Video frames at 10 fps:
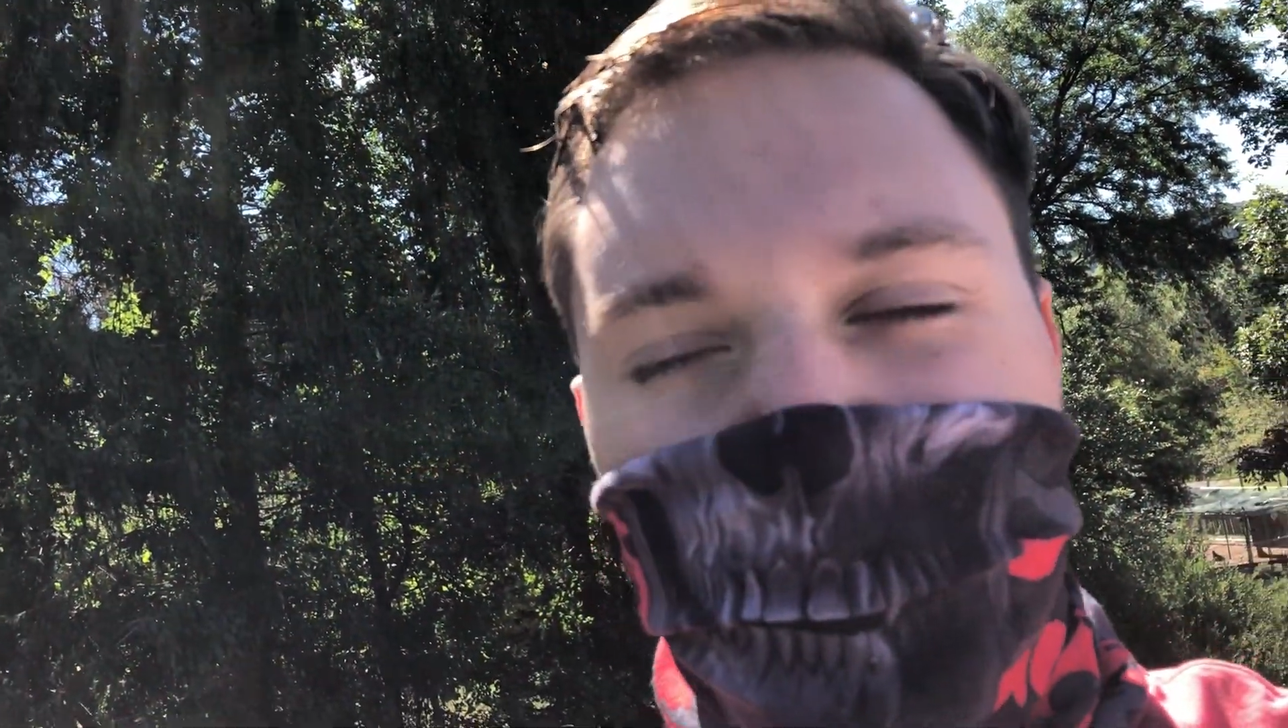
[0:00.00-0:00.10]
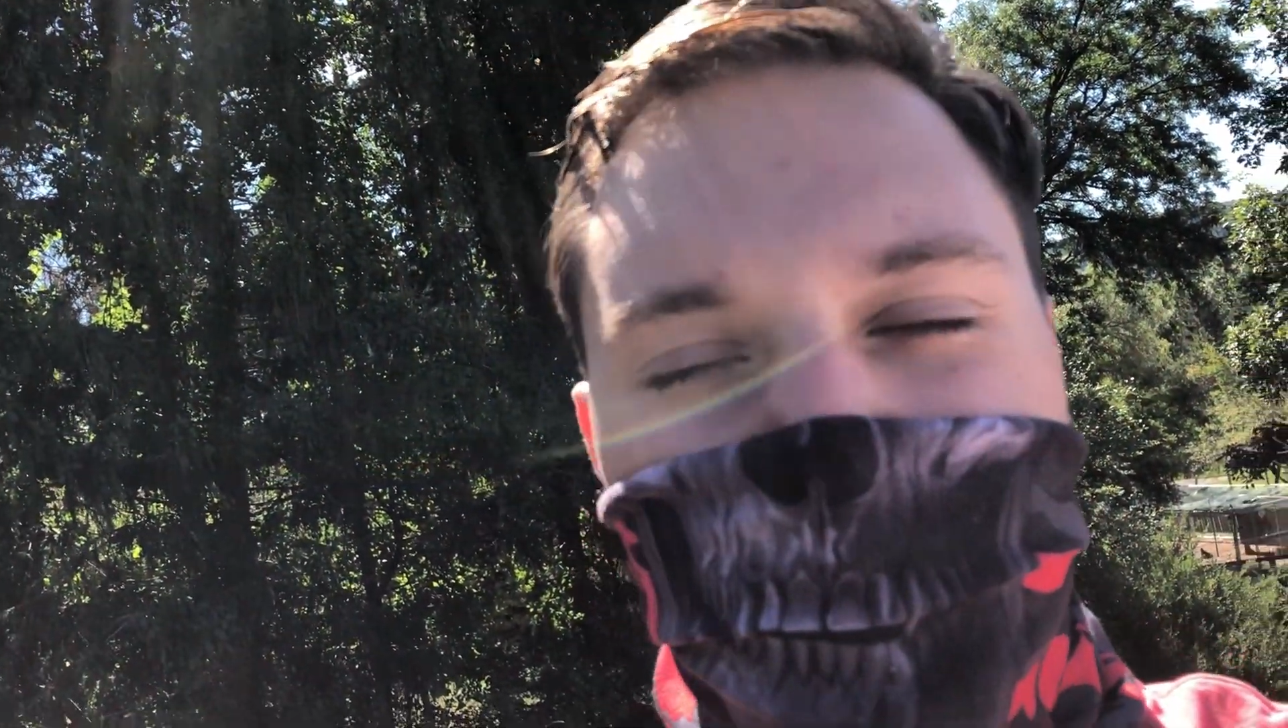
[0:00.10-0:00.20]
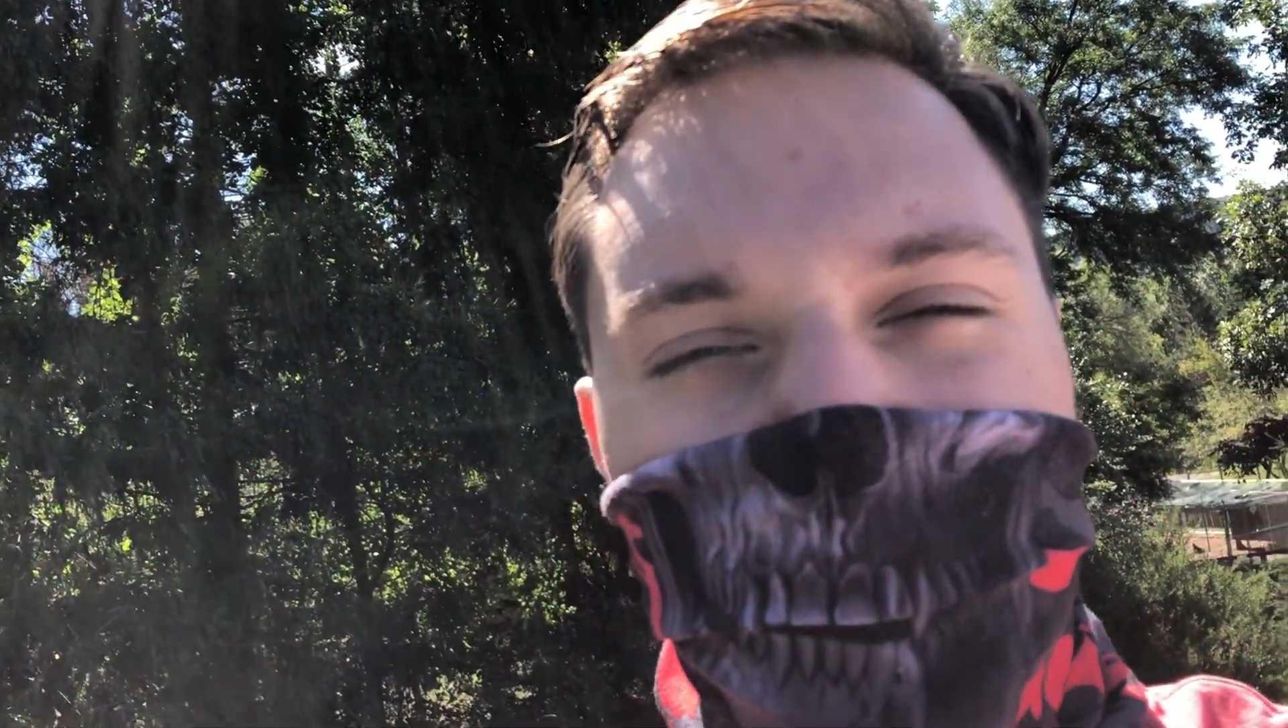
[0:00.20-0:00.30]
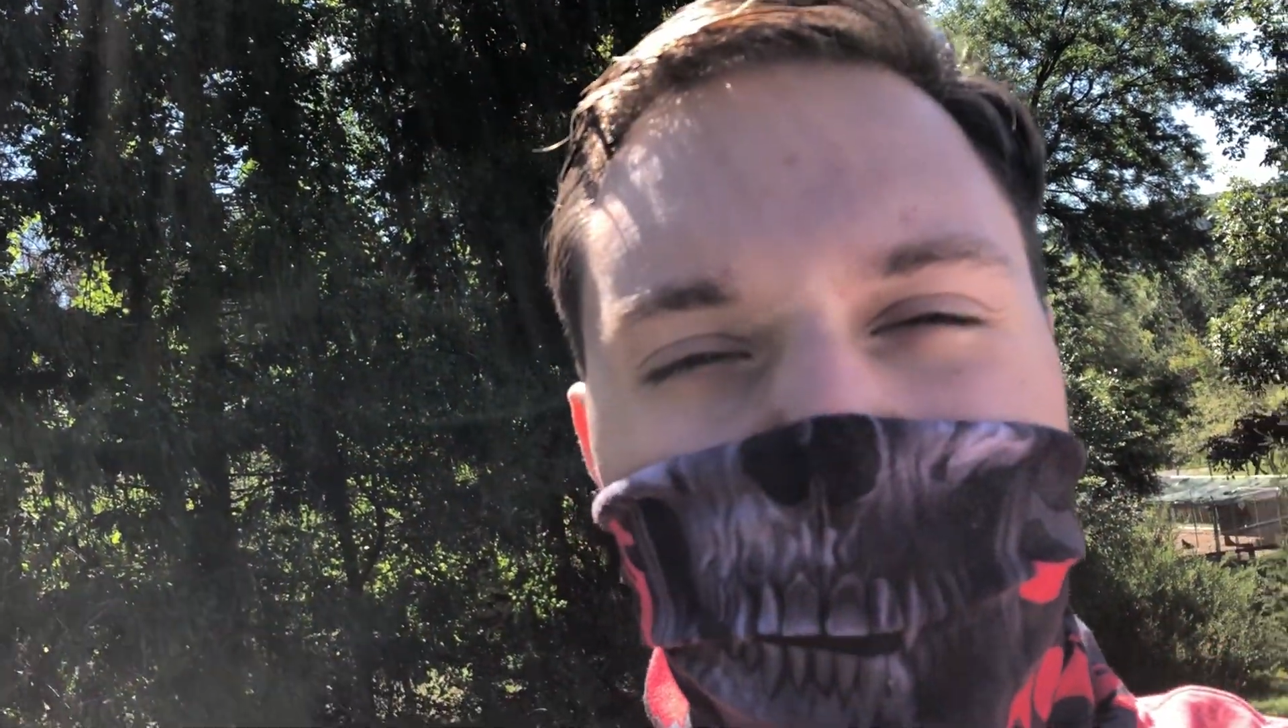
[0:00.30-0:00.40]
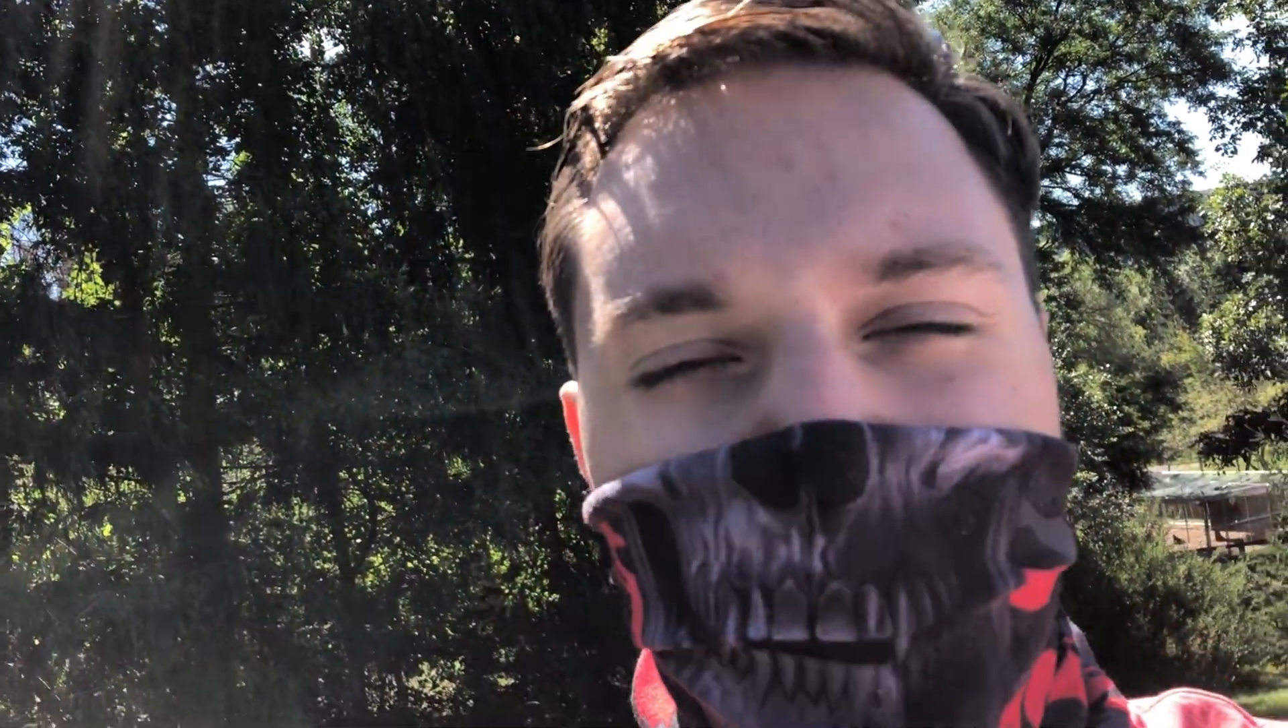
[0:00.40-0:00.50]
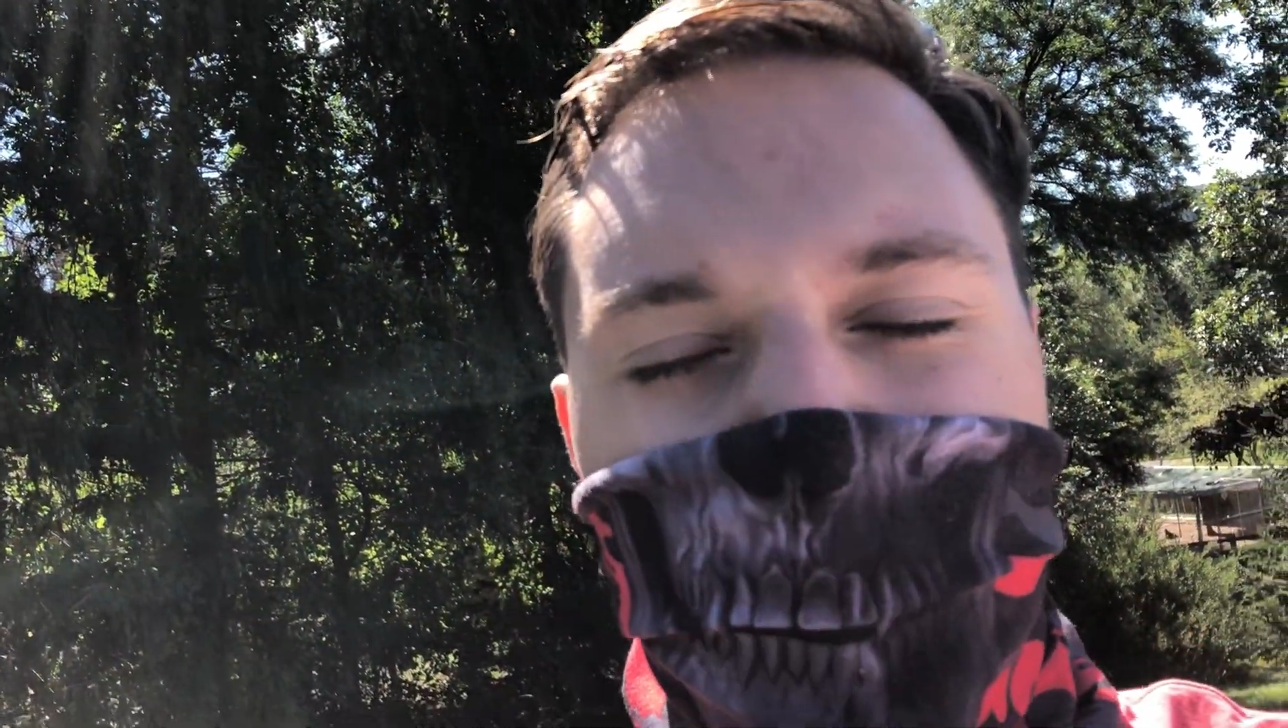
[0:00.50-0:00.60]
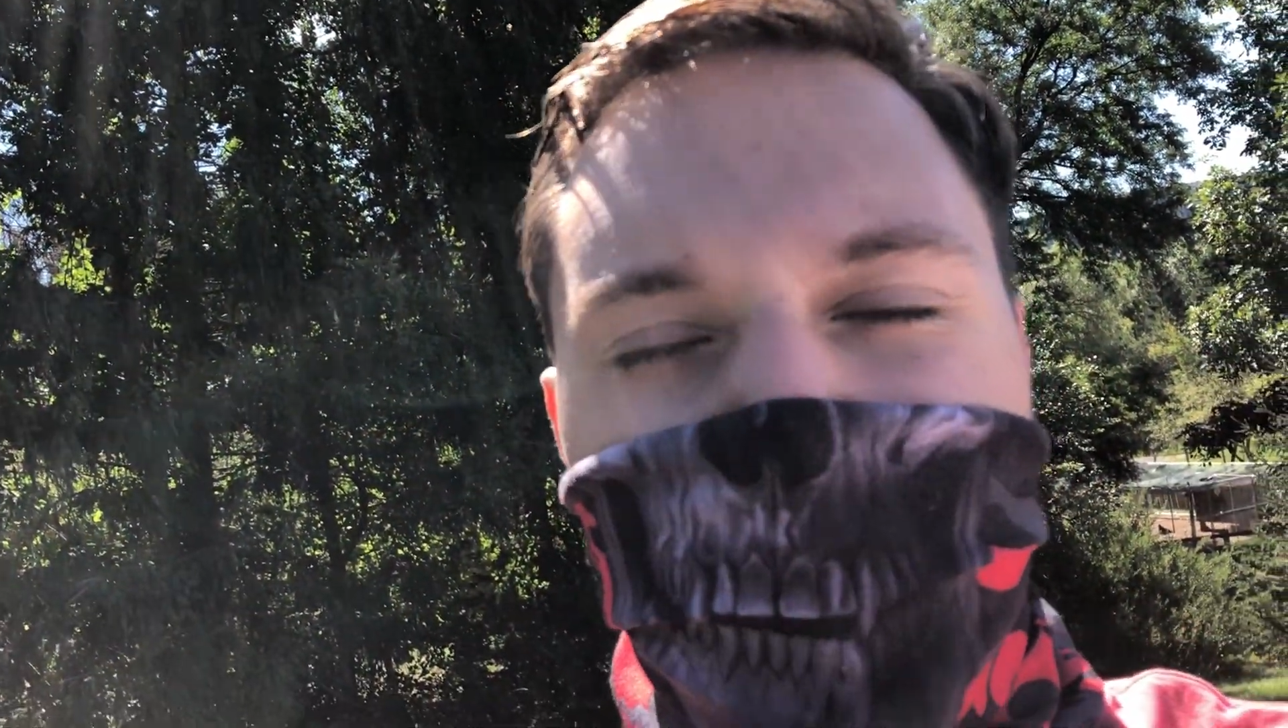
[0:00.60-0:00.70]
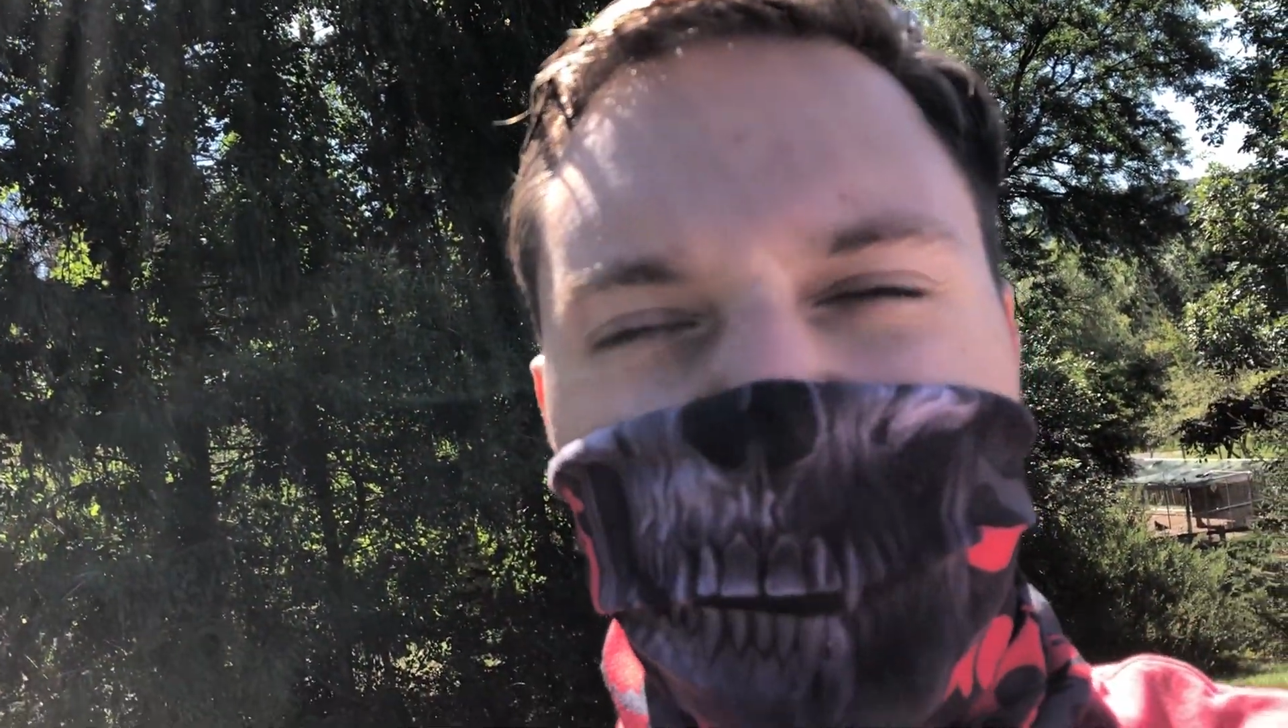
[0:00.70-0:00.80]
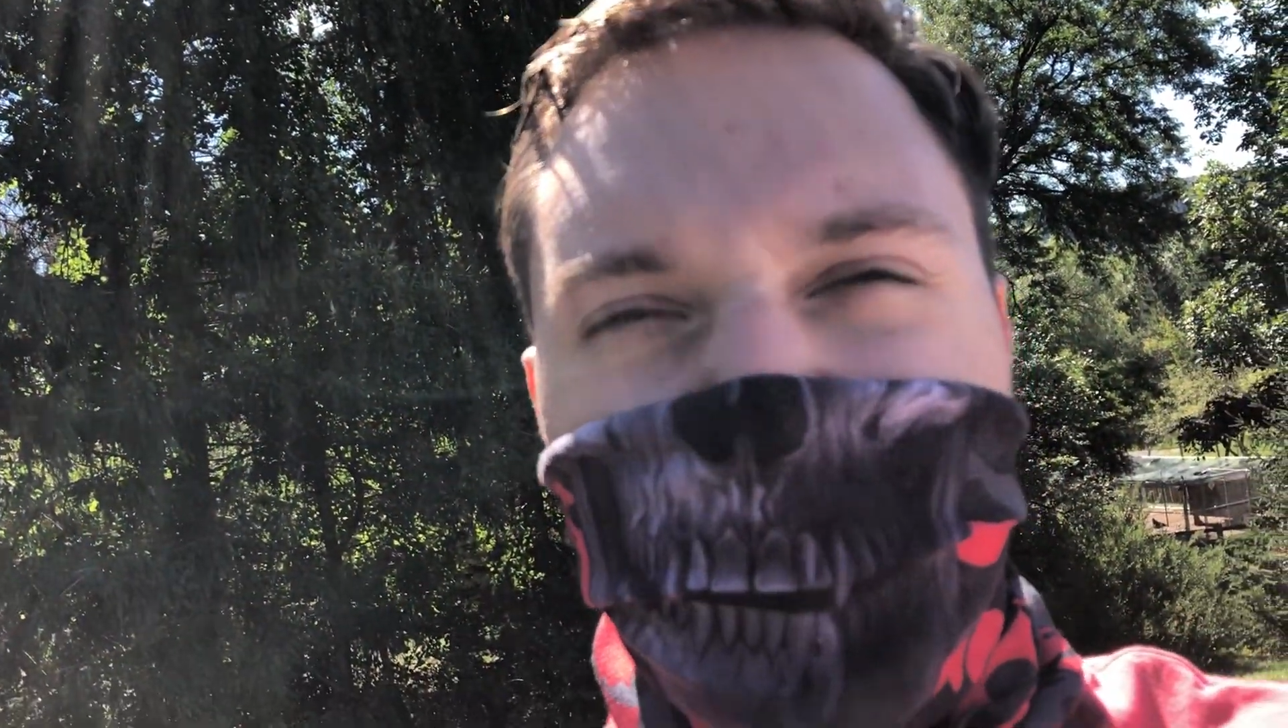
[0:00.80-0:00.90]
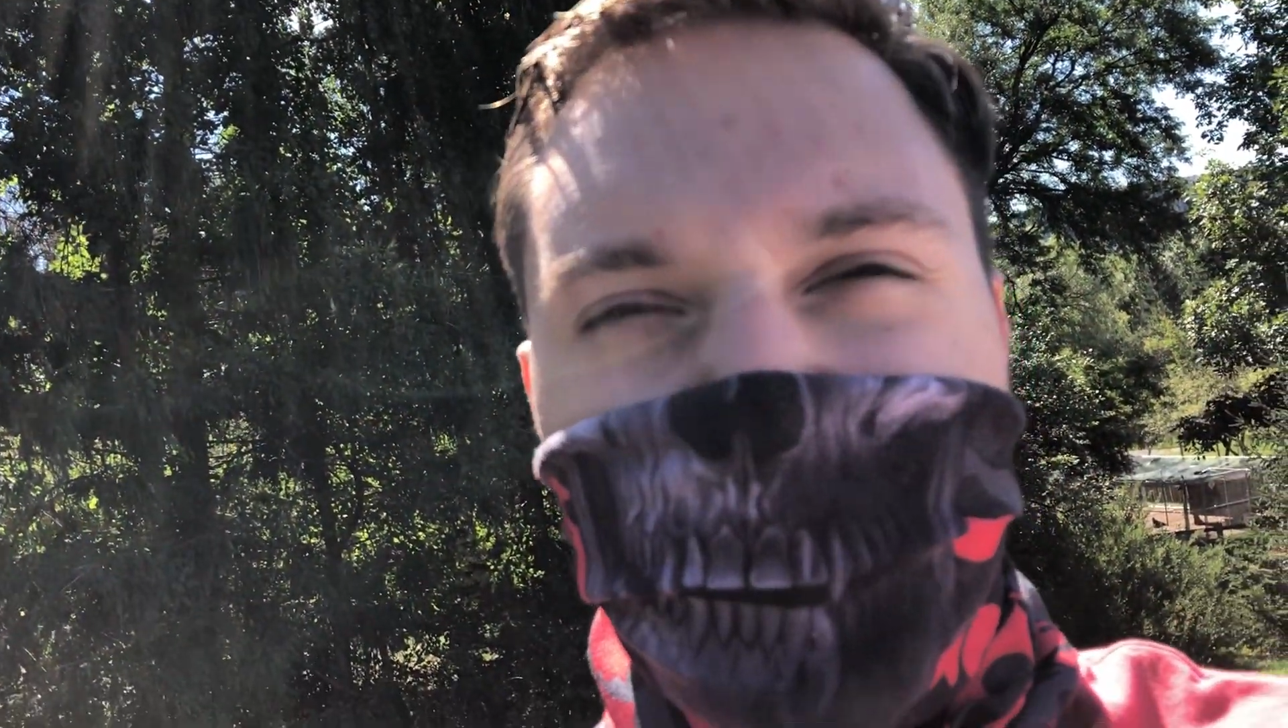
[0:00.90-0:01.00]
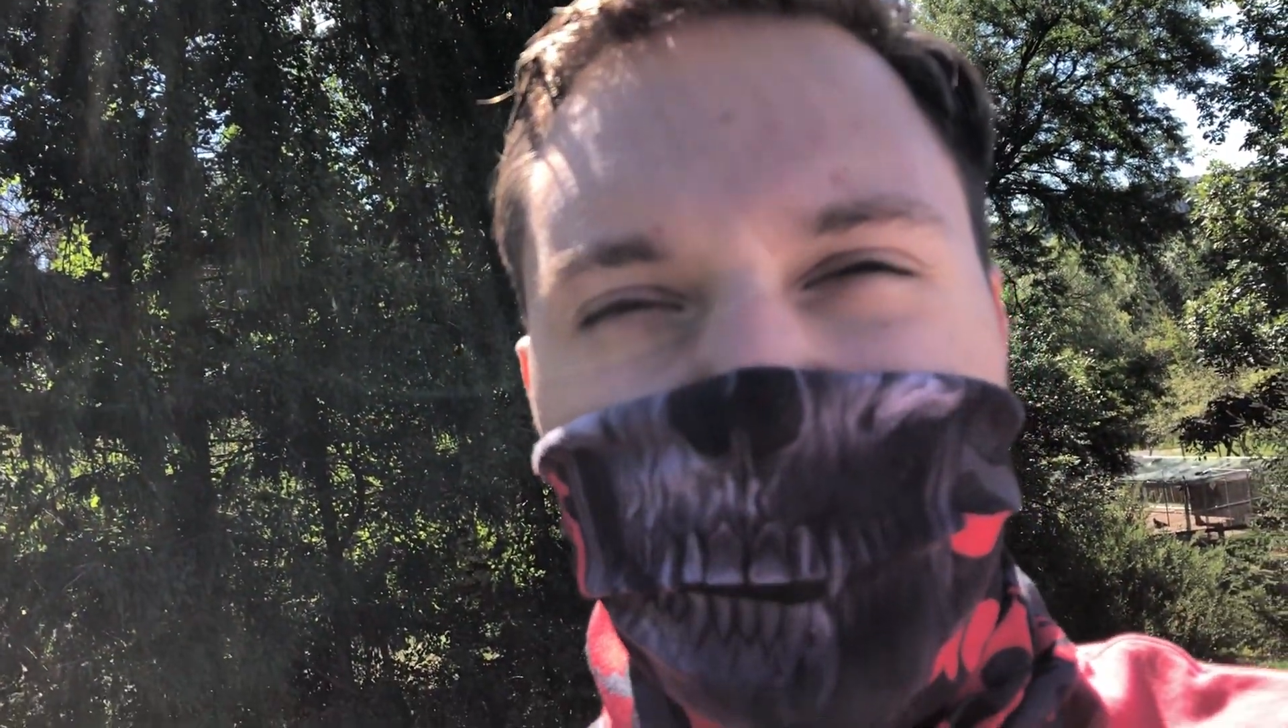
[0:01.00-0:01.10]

a few other places